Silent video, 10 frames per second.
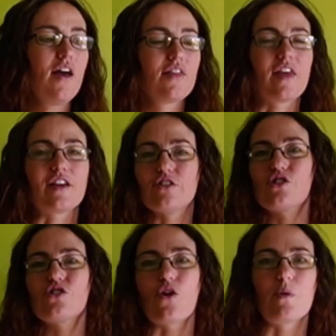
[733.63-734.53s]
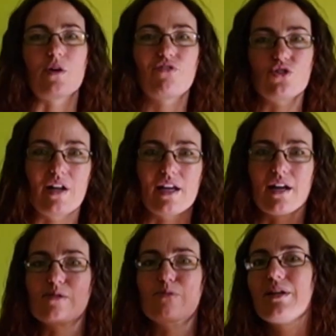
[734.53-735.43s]
Thank you so much for joining
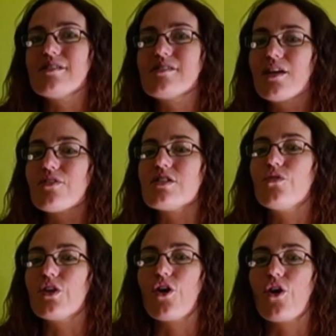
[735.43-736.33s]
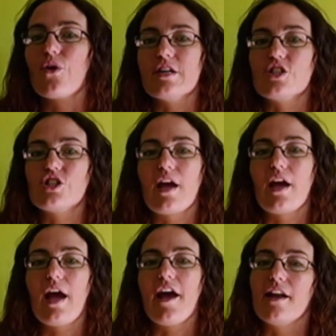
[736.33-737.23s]
us. Please give this video a
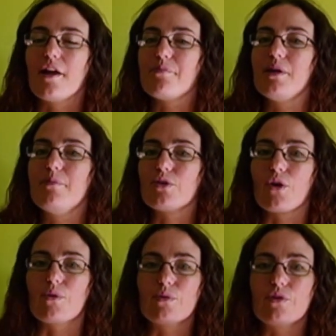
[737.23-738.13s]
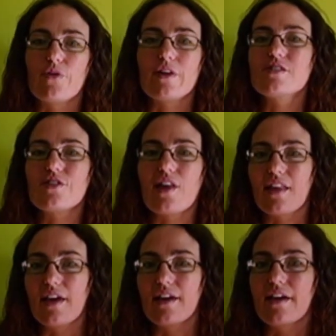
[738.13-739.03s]
share and let people know what we're doing so that
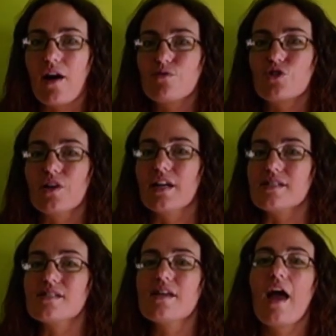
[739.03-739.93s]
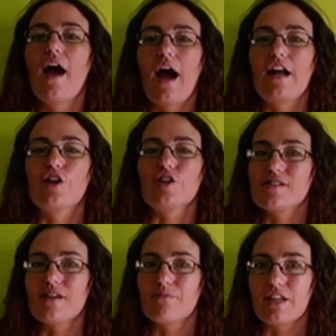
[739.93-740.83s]
they can come join us and learn
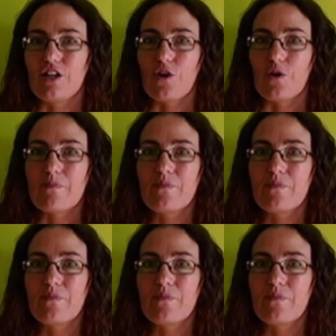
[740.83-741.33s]
something new.